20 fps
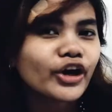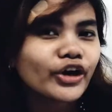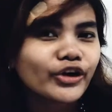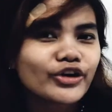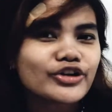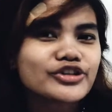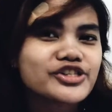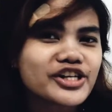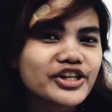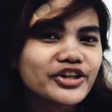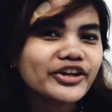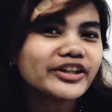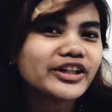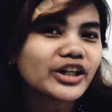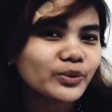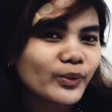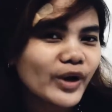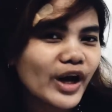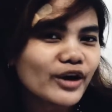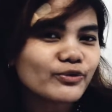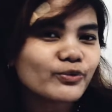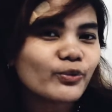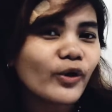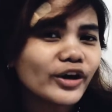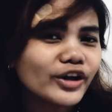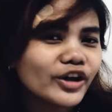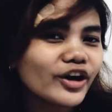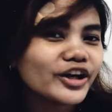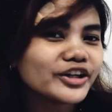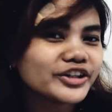Considering that we have
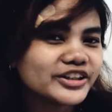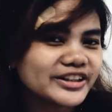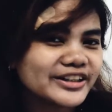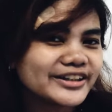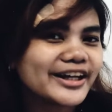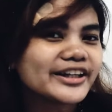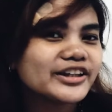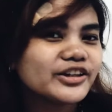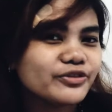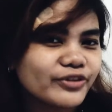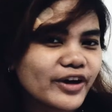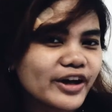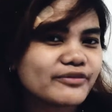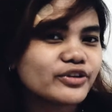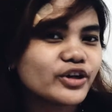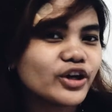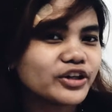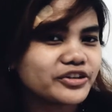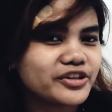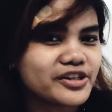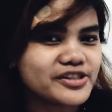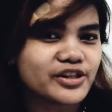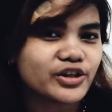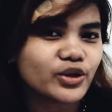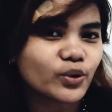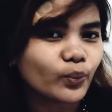195 countries in the